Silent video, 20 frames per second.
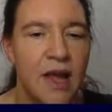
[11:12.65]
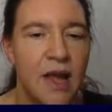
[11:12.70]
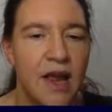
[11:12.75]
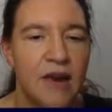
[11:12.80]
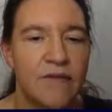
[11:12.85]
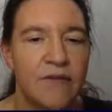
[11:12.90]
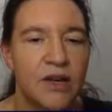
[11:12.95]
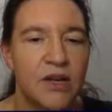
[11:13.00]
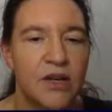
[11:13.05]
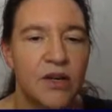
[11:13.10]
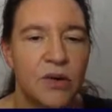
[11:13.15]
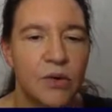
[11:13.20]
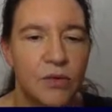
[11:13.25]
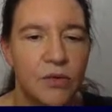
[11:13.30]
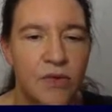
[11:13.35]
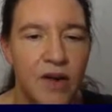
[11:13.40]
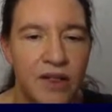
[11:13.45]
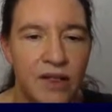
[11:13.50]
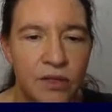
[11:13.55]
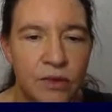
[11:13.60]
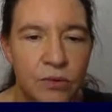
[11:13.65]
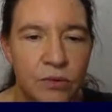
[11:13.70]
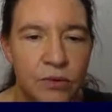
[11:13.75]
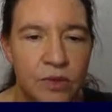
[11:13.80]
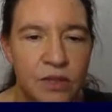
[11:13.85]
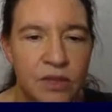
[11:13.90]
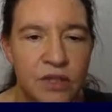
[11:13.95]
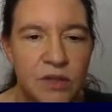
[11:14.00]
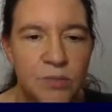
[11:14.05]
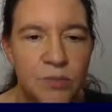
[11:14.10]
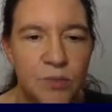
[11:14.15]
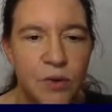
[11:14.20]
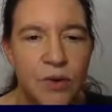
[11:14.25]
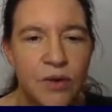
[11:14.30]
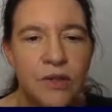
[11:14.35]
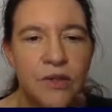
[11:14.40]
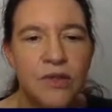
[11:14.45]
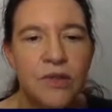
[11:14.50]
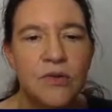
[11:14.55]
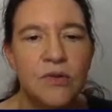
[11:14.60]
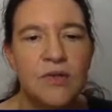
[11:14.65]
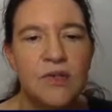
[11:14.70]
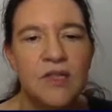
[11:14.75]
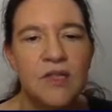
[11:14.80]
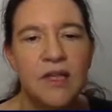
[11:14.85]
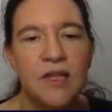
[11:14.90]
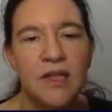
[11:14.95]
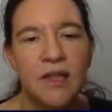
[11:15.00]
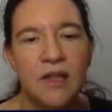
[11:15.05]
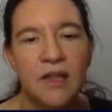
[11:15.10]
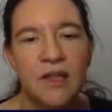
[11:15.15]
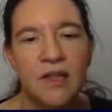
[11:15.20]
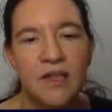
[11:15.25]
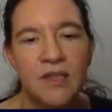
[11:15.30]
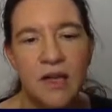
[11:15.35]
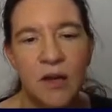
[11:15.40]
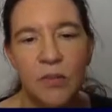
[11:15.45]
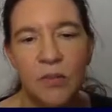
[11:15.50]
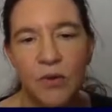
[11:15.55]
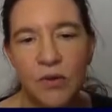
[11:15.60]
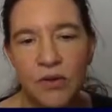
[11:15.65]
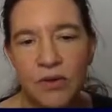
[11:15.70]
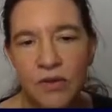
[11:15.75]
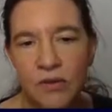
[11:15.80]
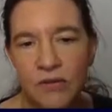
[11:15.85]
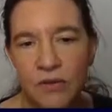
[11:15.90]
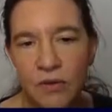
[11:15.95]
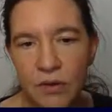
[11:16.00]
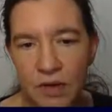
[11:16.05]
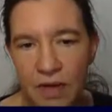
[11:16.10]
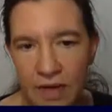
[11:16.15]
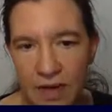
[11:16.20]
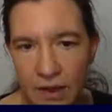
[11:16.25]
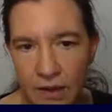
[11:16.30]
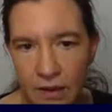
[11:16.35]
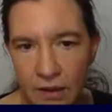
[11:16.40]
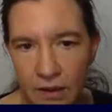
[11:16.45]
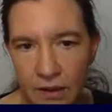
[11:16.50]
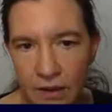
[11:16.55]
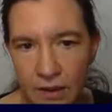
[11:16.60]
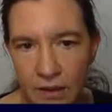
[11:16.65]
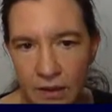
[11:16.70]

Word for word: and when you run through these points, you see that these are points of order L.